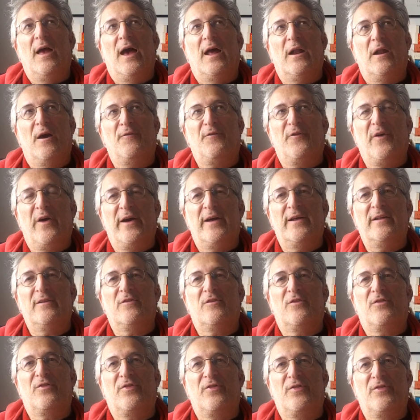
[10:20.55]
And I
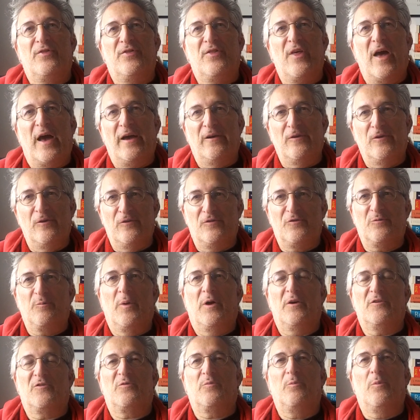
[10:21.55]
found those
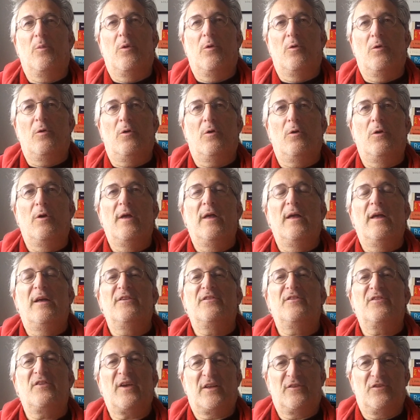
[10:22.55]
much more
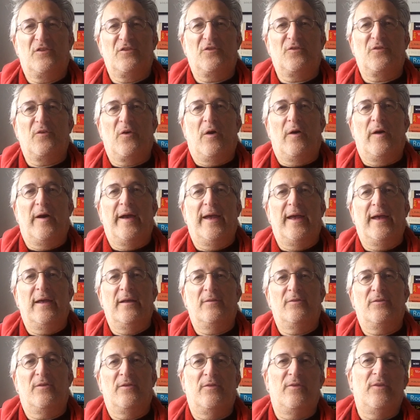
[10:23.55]

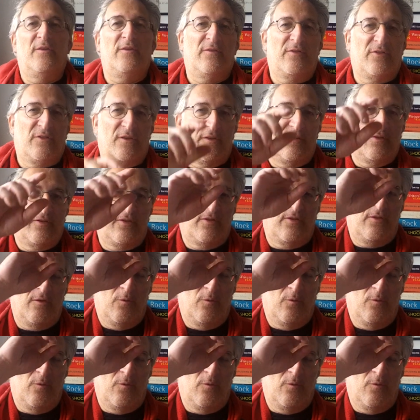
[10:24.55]
satisfying than the, the,